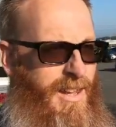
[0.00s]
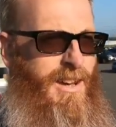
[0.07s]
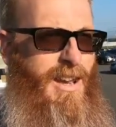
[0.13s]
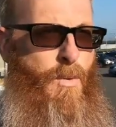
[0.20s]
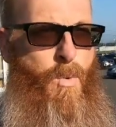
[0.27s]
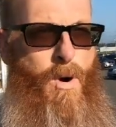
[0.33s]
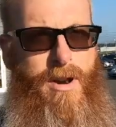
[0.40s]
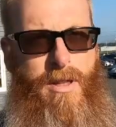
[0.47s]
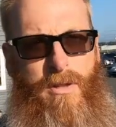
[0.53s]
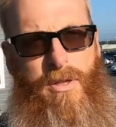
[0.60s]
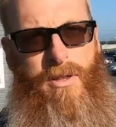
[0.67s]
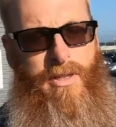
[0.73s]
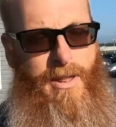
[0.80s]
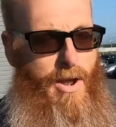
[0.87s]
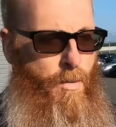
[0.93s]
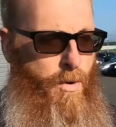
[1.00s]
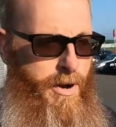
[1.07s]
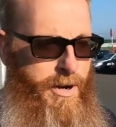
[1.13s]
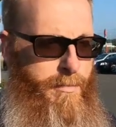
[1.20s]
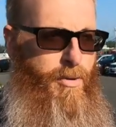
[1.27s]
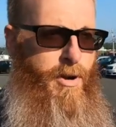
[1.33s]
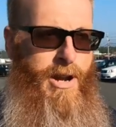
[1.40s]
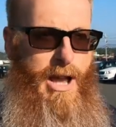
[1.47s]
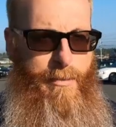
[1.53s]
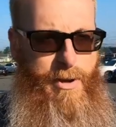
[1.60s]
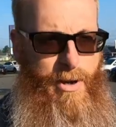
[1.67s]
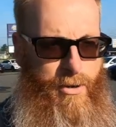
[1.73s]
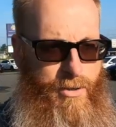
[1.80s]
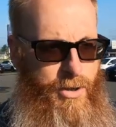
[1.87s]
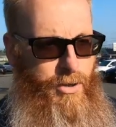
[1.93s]
Now, one other thing that I wanted to bring up
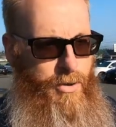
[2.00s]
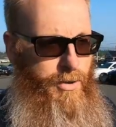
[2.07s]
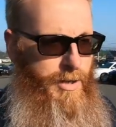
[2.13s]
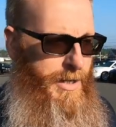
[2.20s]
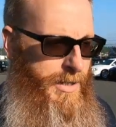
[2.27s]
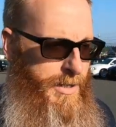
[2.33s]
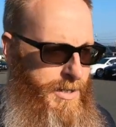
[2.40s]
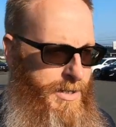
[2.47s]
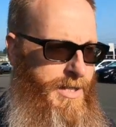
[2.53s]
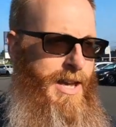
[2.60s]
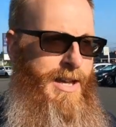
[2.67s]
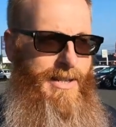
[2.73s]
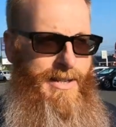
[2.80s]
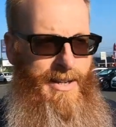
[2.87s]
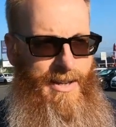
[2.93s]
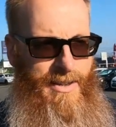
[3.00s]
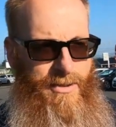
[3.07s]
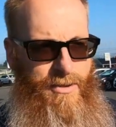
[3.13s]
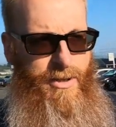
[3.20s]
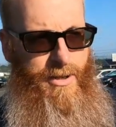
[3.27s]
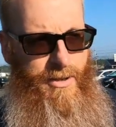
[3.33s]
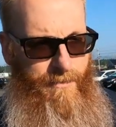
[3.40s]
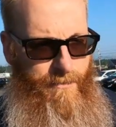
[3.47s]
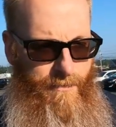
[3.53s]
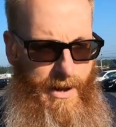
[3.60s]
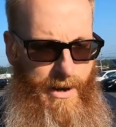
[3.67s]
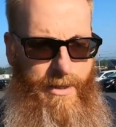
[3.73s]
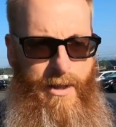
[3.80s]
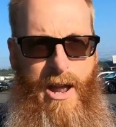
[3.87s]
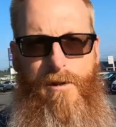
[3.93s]
here too is that there's a
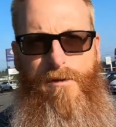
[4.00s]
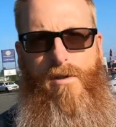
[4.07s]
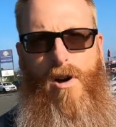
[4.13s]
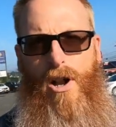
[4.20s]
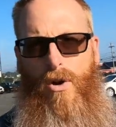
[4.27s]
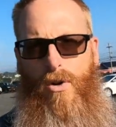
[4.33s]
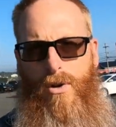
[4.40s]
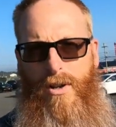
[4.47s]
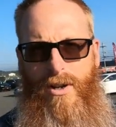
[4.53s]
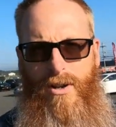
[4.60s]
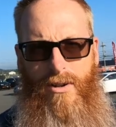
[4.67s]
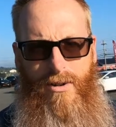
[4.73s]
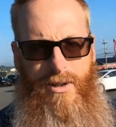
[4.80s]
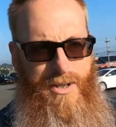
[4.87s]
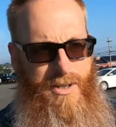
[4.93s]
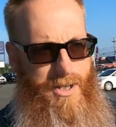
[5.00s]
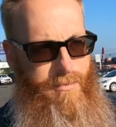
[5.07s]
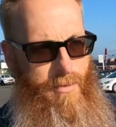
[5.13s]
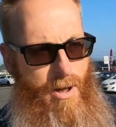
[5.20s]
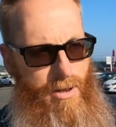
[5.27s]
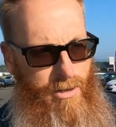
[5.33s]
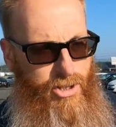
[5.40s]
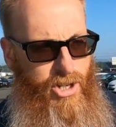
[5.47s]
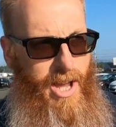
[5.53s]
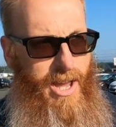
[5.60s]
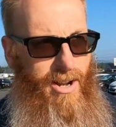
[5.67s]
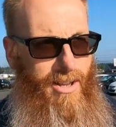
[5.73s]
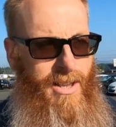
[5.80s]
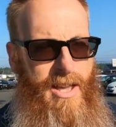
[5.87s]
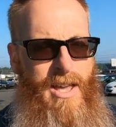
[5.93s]
fellow that I follow here. He's a smaller
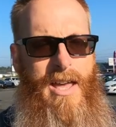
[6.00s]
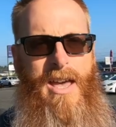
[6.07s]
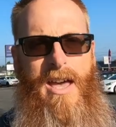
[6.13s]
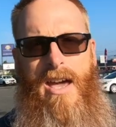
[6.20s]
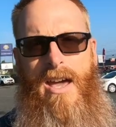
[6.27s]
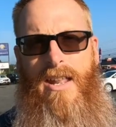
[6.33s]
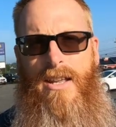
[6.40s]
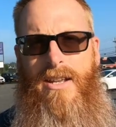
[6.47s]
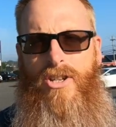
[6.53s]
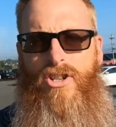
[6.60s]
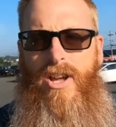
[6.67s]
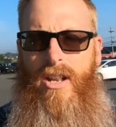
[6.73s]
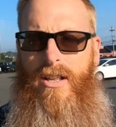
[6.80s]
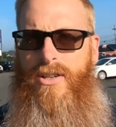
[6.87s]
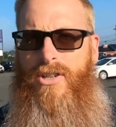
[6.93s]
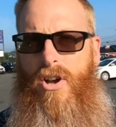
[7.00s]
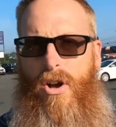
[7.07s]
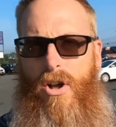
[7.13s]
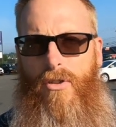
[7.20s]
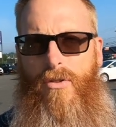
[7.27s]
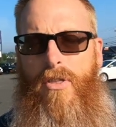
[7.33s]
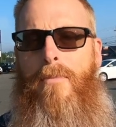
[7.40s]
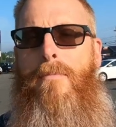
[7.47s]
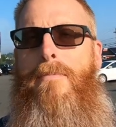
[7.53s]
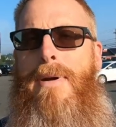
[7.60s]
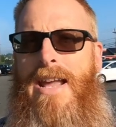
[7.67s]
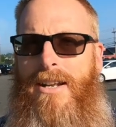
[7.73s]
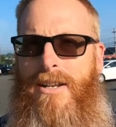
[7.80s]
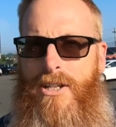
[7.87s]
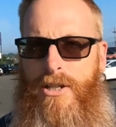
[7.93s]
channel, and his channel is called The
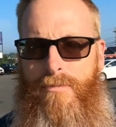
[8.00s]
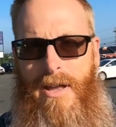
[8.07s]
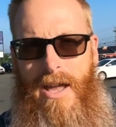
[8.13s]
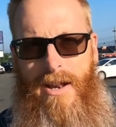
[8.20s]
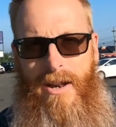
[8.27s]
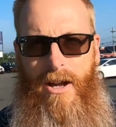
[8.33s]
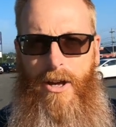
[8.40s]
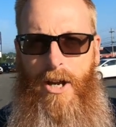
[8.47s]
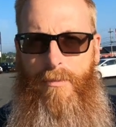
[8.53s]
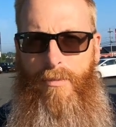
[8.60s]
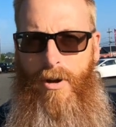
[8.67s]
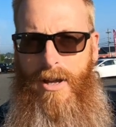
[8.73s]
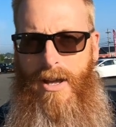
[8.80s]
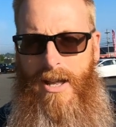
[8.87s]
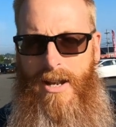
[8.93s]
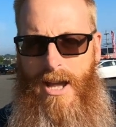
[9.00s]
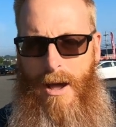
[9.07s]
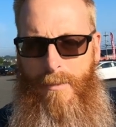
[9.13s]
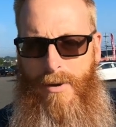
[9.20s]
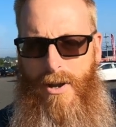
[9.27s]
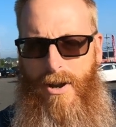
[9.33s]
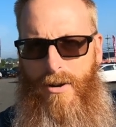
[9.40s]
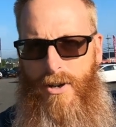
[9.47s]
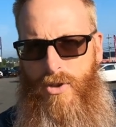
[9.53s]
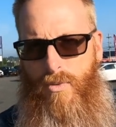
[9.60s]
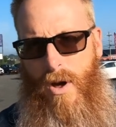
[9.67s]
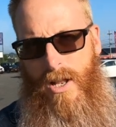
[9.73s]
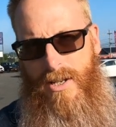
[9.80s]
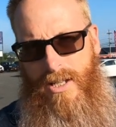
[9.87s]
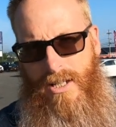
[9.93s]
Maintenance Man. And I'm going to put it up here as
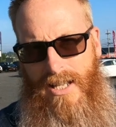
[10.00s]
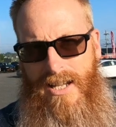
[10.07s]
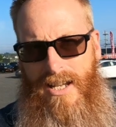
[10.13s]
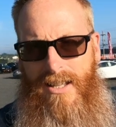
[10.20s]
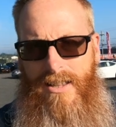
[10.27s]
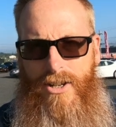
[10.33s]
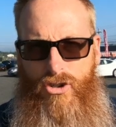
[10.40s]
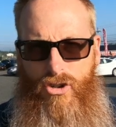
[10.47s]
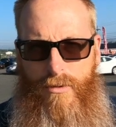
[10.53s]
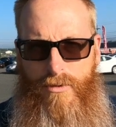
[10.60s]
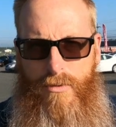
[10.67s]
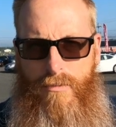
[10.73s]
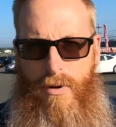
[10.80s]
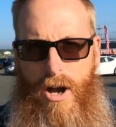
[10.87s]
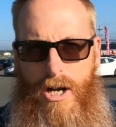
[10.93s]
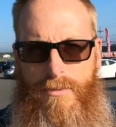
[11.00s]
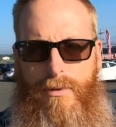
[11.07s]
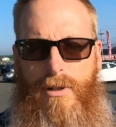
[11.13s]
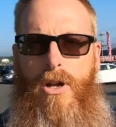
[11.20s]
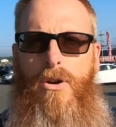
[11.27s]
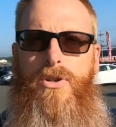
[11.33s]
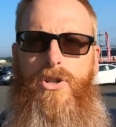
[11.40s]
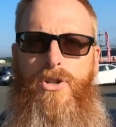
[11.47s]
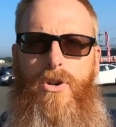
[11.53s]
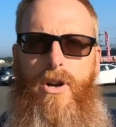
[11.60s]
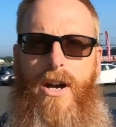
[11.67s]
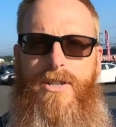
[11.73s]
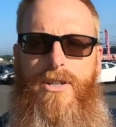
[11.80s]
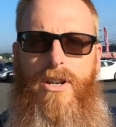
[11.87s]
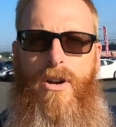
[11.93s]
well as a link in the description box below so you
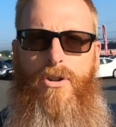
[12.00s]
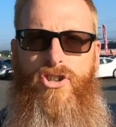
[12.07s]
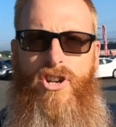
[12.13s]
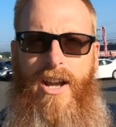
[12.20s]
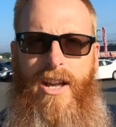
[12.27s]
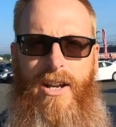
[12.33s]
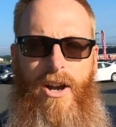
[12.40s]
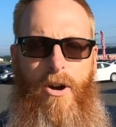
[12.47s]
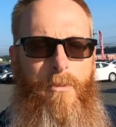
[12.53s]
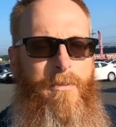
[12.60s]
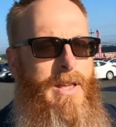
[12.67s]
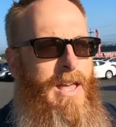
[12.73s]
guys can go check it out.